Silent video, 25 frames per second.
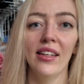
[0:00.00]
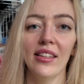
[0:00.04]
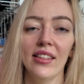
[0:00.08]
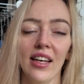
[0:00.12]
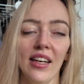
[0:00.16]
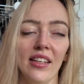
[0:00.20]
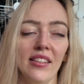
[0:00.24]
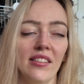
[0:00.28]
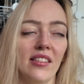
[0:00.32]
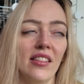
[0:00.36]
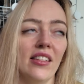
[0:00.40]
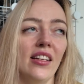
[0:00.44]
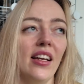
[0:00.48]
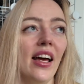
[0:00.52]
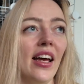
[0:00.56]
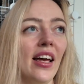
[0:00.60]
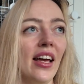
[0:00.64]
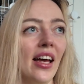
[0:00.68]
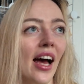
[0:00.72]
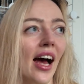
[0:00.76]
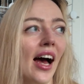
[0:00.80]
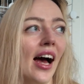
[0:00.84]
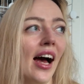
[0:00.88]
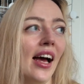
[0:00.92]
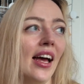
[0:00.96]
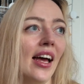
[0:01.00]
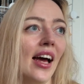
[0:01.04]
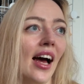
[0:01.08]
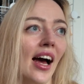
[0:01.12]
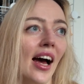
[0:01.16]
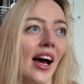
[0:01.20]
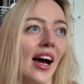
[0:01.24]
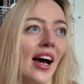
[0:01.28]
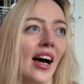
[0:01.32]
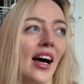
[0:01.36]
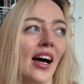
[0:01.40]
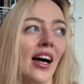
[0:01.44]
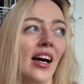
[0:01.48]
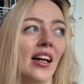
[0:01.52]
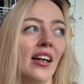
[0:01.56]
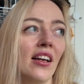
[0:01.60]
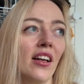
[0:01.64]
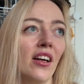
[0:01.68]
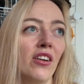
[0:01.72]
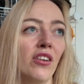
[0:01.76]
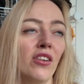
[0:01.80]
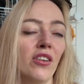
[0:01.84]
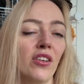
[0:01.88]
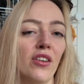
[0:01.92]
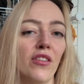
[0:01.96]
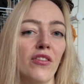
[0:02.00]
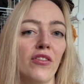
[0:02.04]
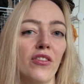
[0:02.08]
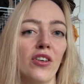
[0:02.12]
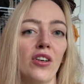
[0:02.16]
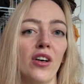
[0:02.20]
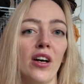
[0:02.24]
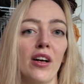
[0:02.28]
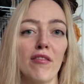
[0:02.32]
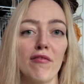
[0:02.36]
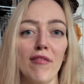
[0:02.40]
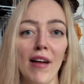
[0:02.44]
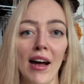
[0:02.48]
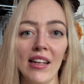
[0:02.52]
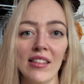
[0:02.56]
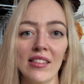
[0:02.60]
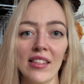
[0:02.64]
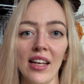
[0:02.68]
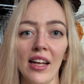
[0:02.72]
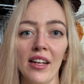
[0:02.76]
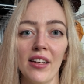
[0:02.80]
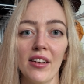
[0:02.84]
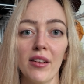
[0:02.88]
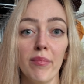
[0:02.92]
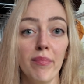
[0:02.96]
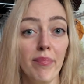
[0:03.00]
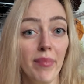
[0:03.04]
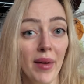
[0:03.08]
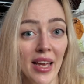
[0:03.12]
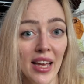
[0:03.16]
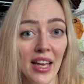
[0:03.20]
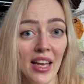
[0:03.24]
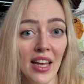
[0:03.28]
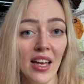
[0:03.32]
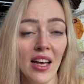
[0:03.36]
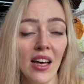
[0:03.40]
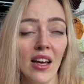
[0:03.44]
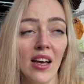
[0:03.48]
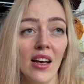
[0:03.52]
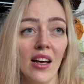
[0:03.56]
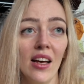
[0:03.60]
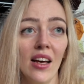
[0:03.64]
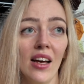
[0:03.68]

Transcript: Yesterday I had an order for a rat and a bee,